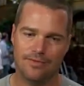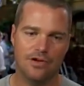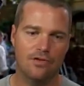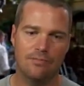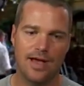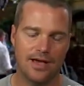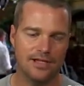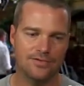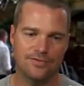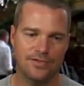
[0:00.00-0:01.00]
going back,
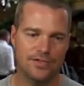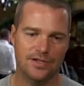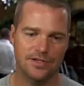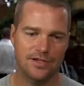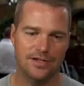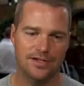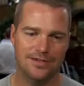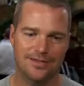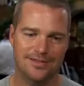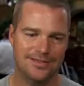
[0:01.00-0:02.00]
is
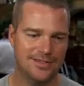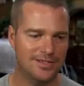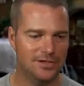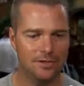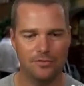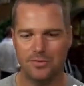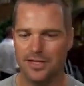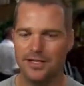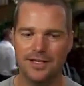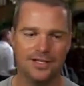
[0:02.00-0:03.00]
just the two of them
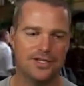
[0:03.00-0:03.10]
needling each